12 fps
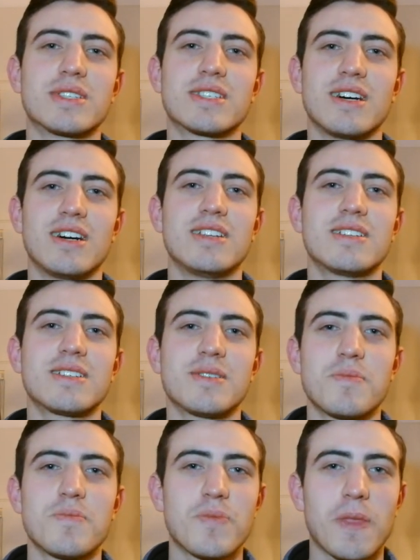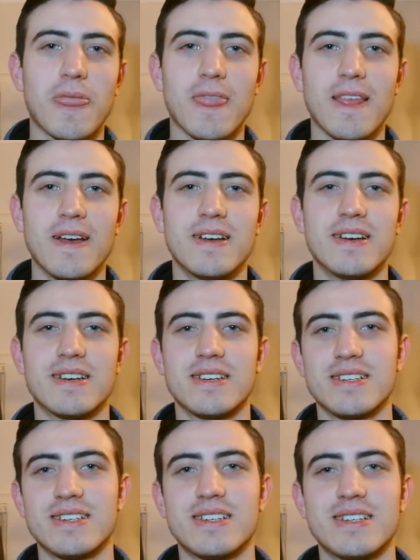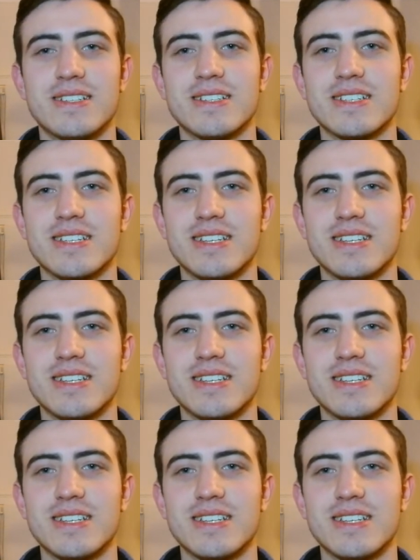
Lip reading: silent, and